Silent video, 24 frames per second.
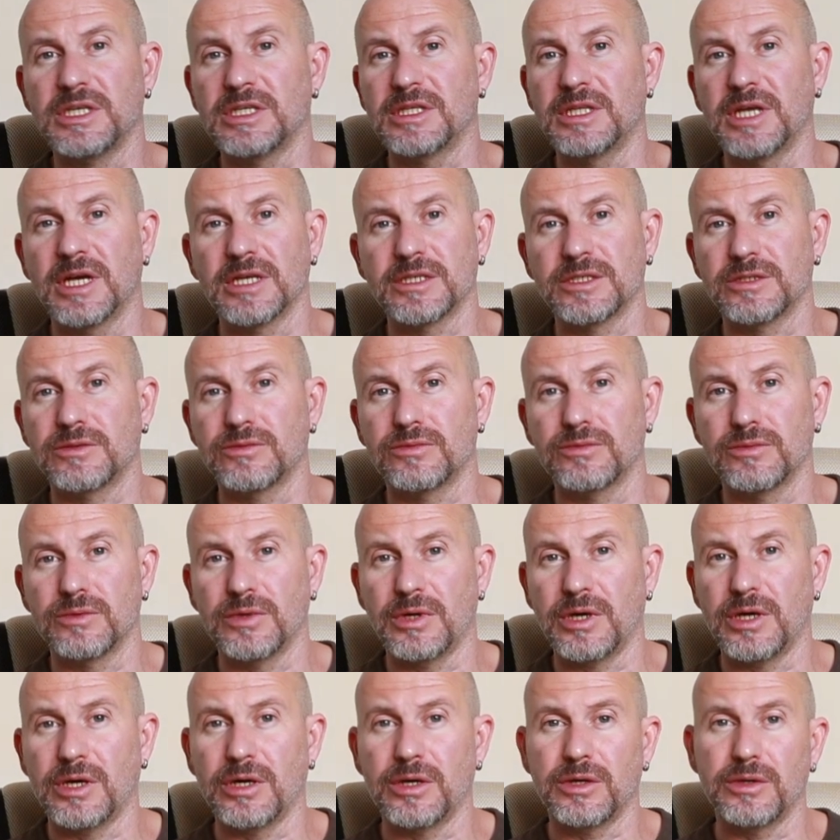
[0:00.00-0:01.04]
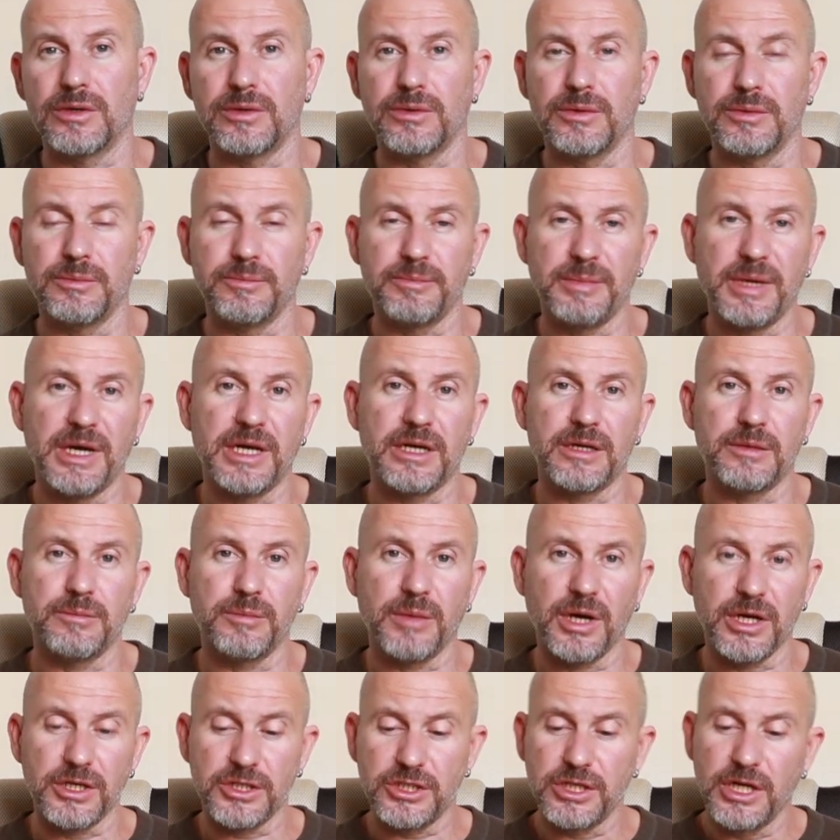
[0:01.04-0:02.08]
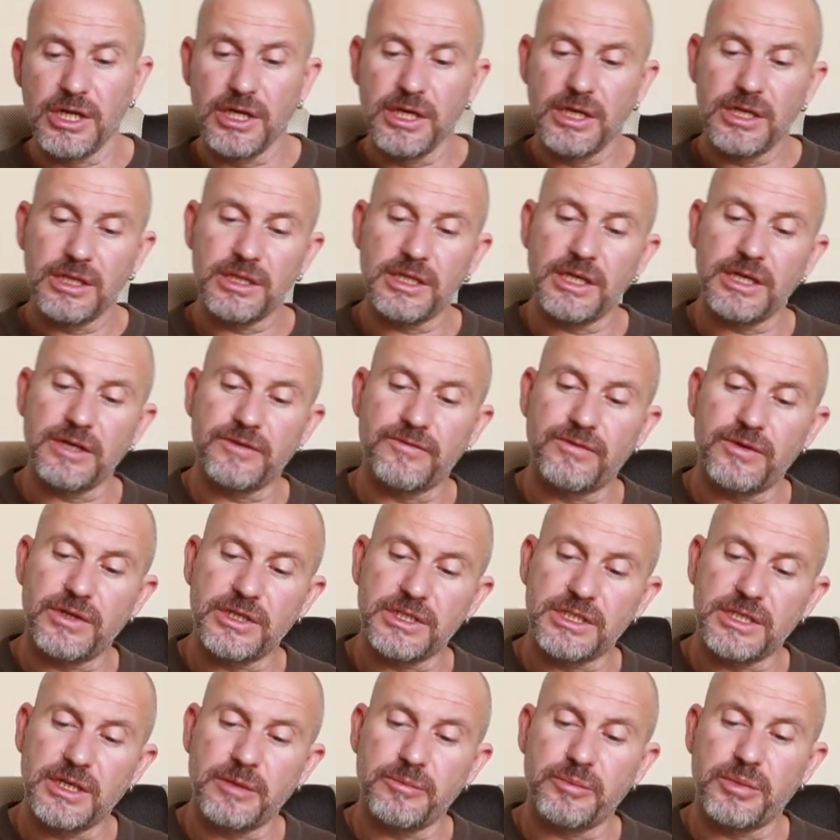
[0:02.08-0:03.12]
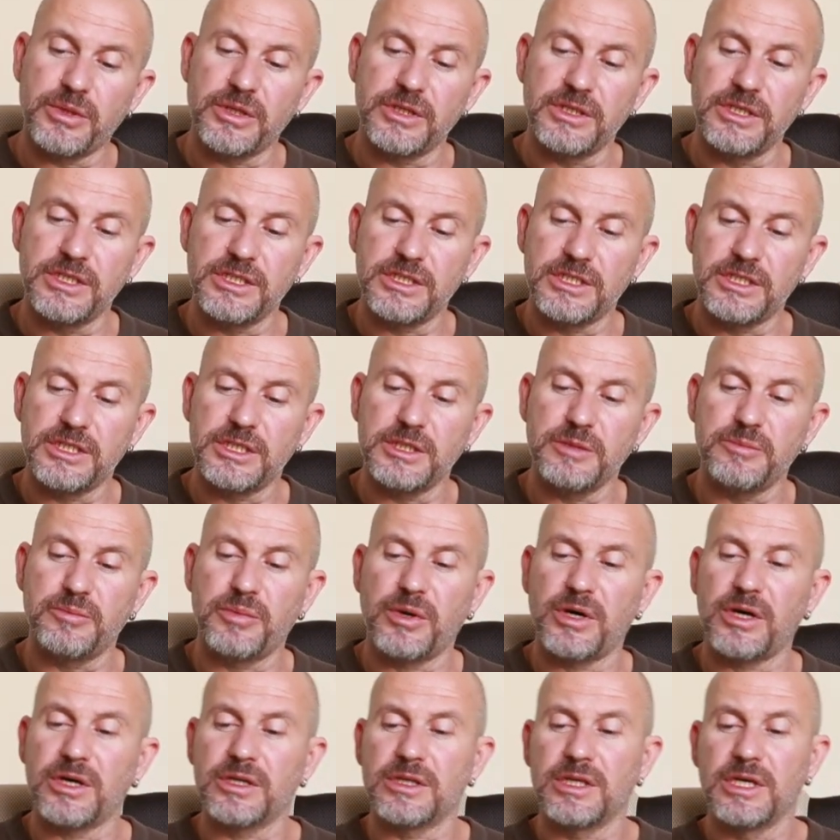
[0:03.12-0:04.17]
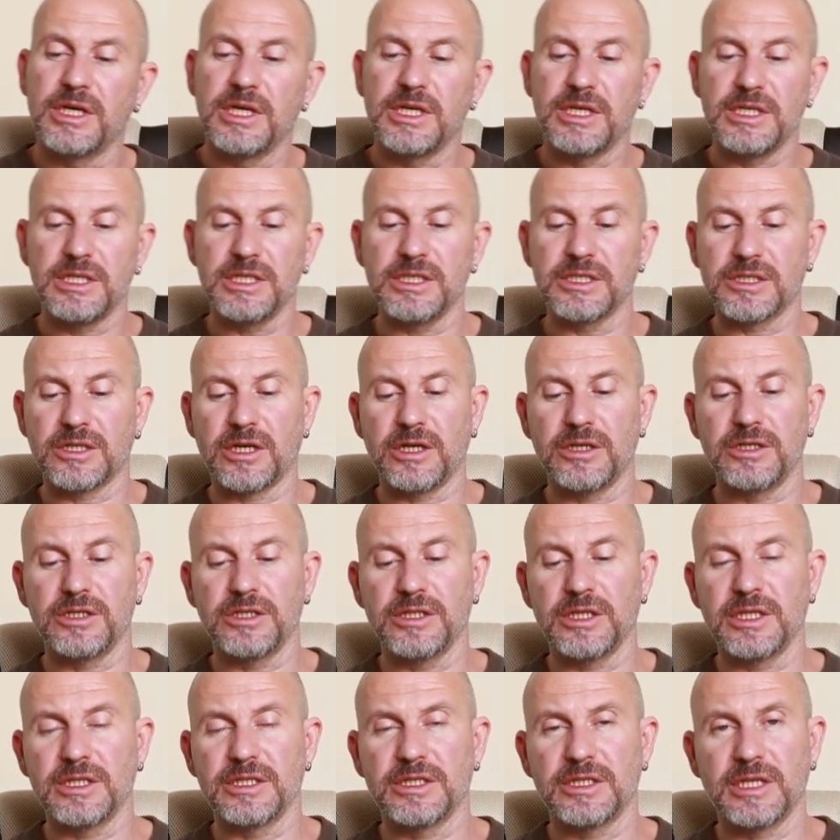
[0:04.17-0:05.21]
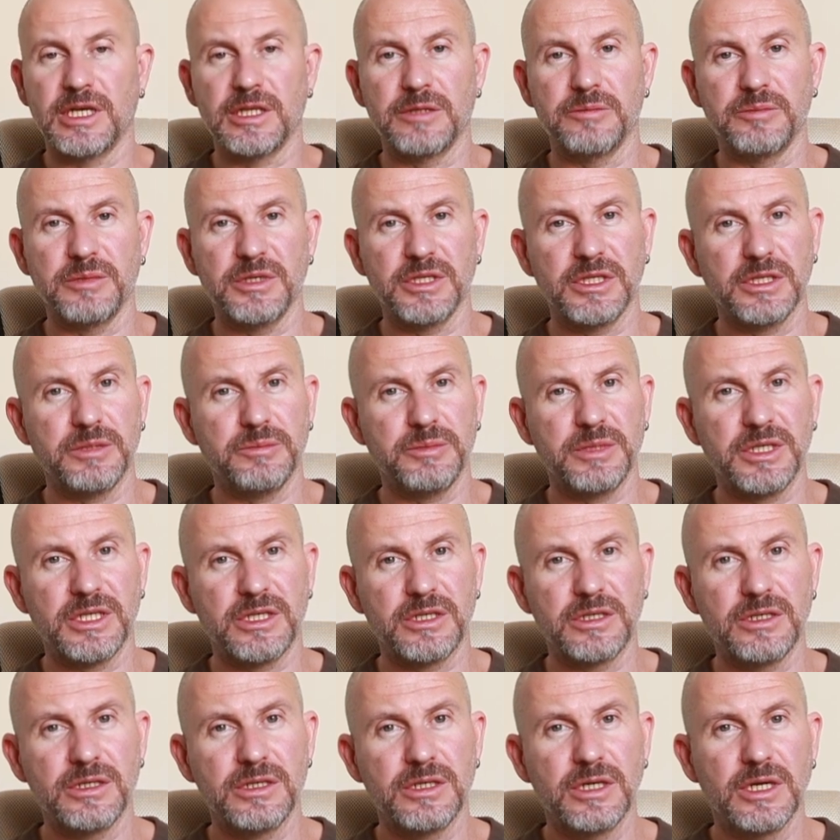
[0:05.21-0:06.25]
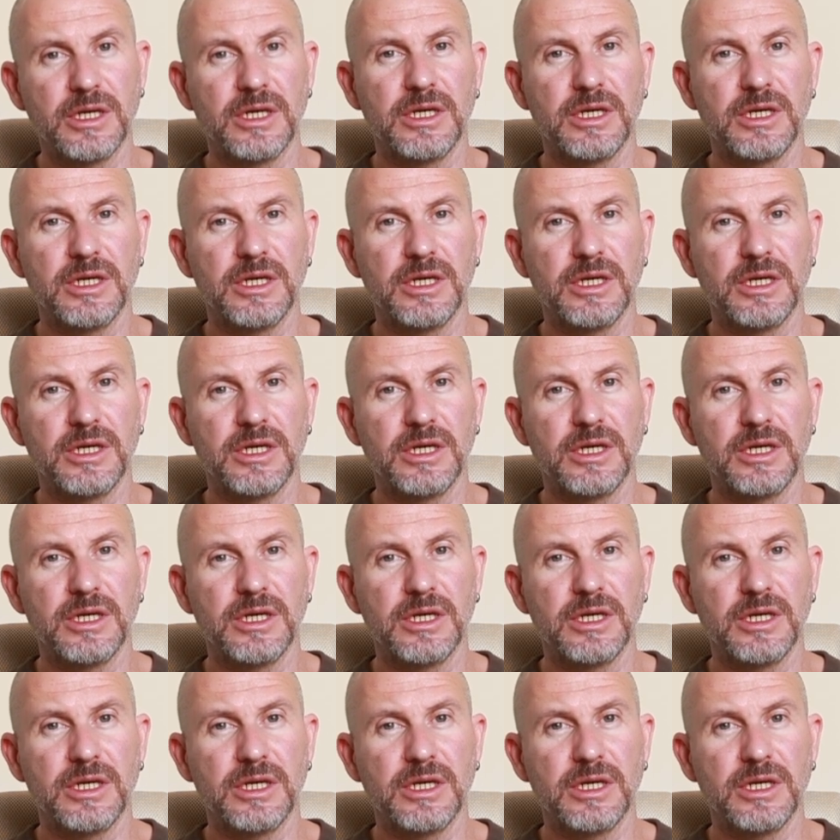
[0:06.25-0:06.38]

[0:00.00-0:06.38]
it doesn't matter much. Like for example, this teapot is 110 millimeter.